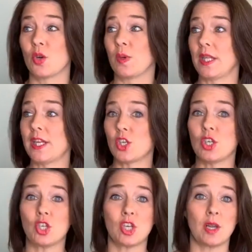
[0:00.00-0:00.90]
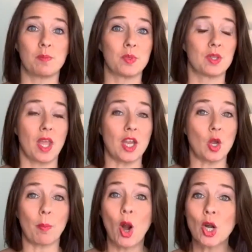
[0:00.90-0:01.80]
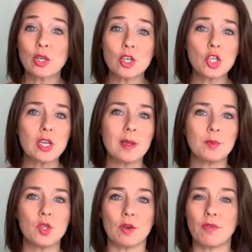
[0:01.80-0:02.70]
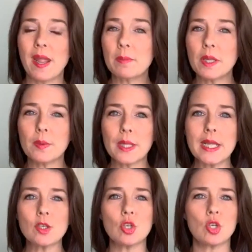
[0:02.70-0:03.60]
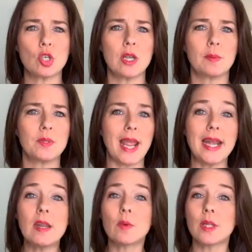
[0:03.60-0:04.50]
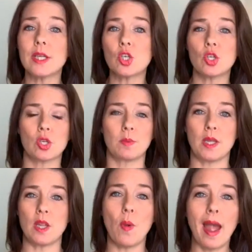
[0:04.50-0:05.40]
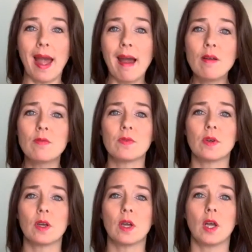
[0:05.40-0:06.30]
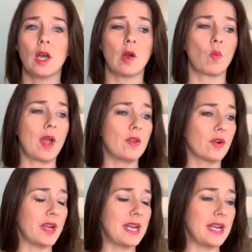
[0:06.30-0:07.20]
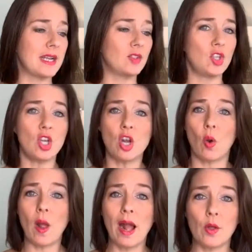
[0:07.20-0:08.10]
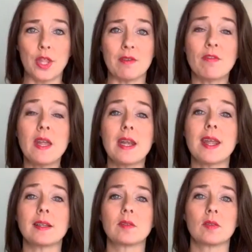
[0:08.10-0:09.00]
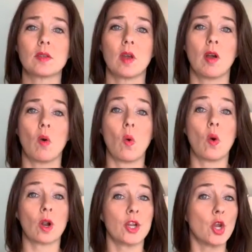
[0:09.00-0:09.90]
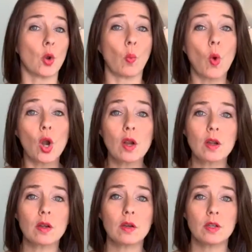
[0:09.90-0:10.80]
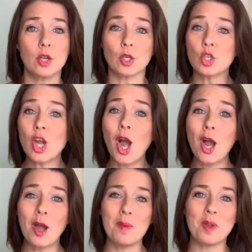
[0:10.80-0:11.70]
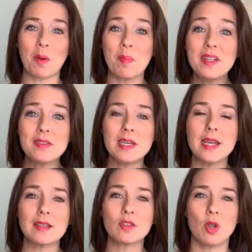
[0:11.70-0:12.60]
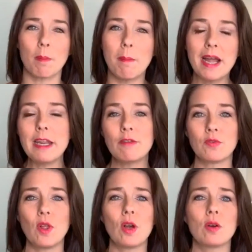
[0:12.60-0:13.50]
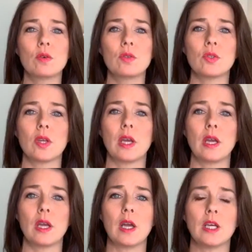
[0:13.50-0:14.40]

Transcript: your relationships like your partnerships, your family relationships, any relationship that you have, whether it is, you know, health and fitness, or your work, your job, your business, your money flows.